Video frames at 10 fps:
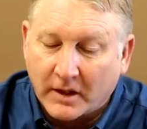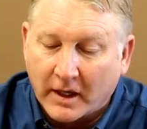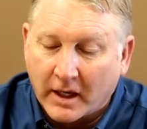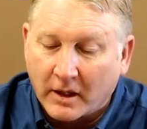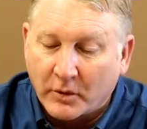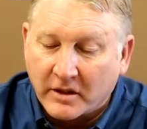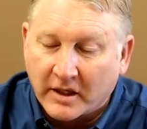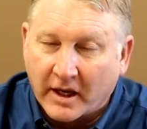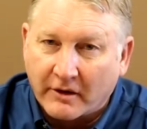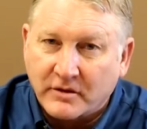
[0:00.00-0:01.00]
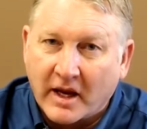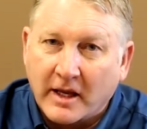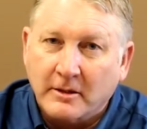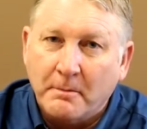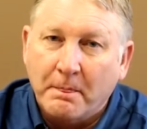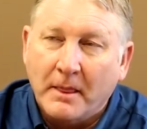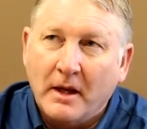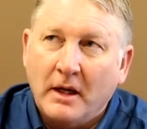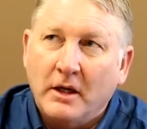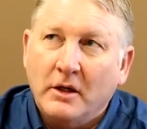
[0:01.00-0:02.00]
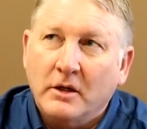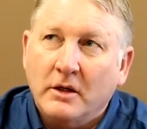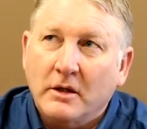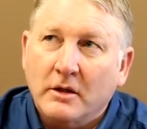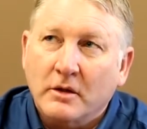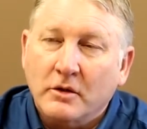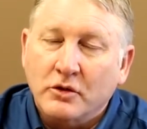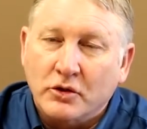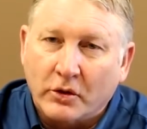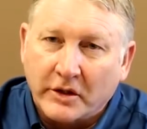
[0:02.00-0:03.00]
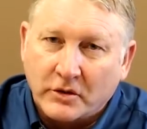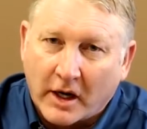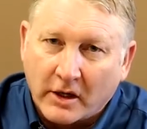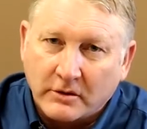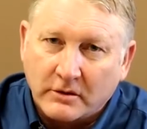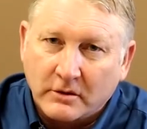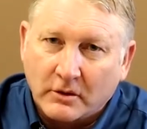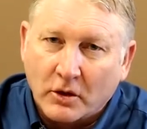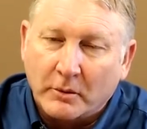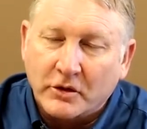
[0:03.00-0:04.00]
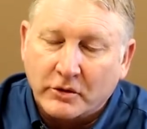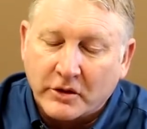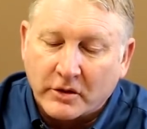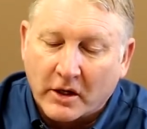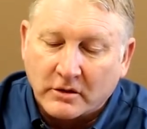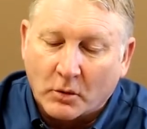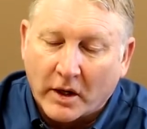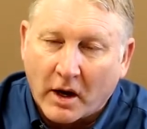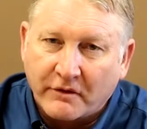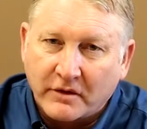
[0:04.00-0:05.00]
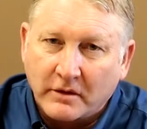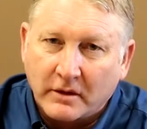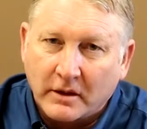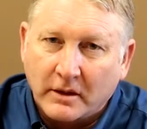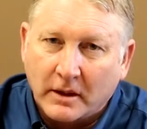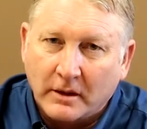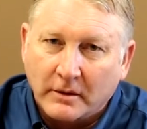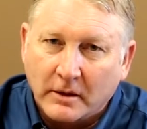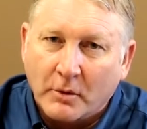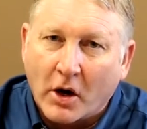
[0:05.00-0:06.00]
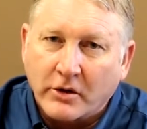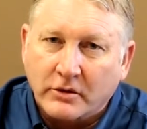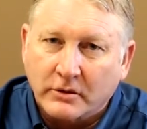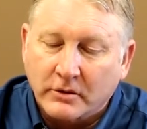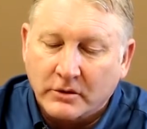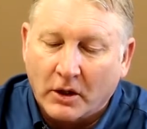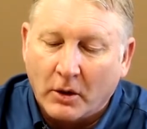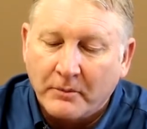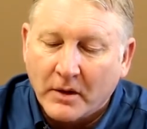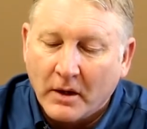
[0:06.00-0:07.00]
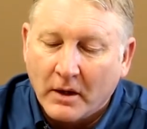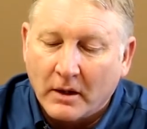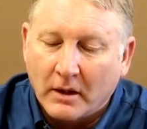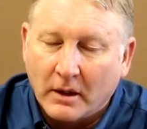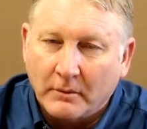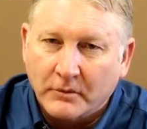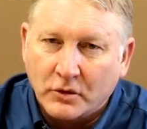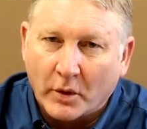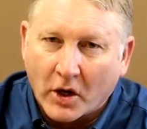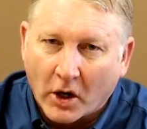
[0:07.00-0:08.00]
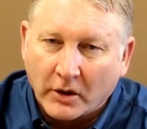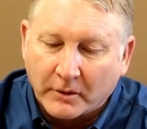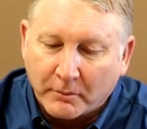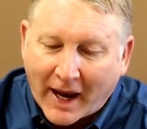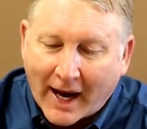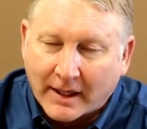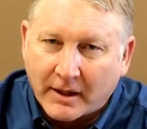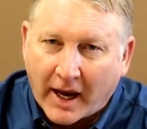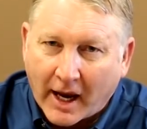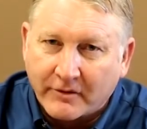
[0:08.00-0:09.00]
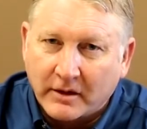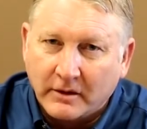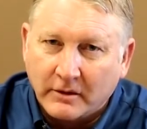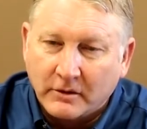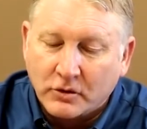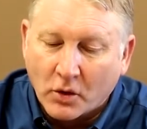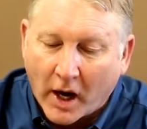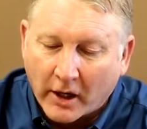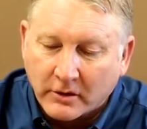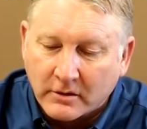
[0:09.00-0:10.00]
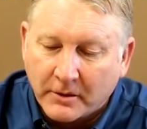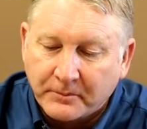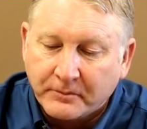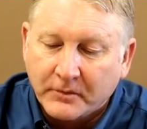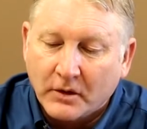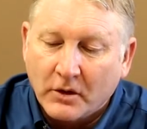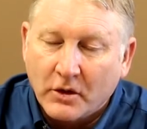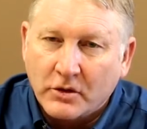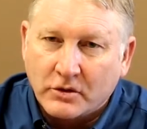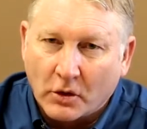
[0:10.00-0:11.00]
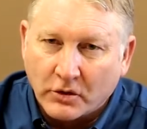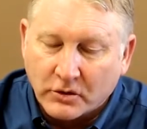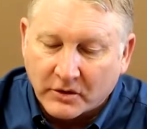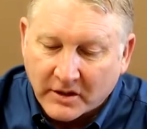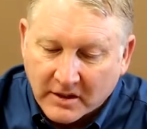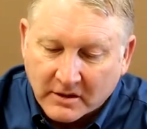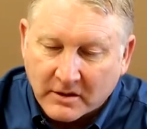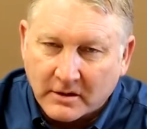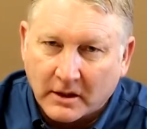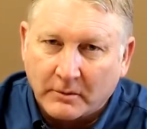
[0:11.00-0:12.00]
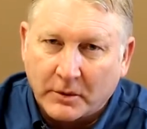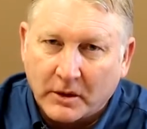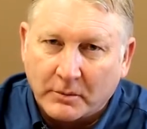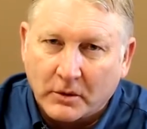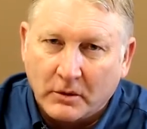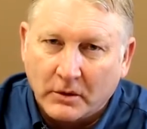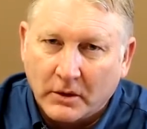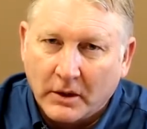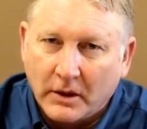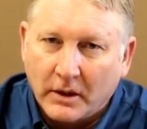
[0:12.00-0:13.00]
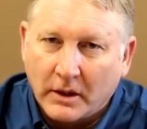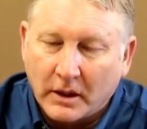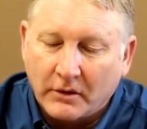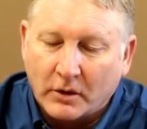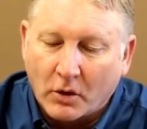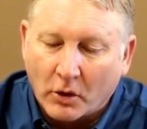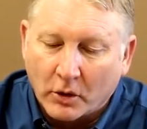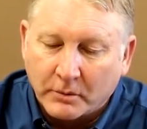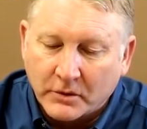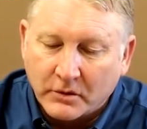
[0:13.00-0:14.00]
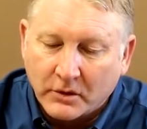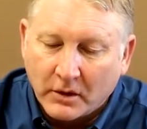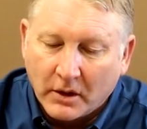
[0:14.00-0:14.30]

And we did have 10 jury trials, criminal jury trials that went off in, in, uh, in March. So, um, so we are back having trials, social distancing people in the courtrooms.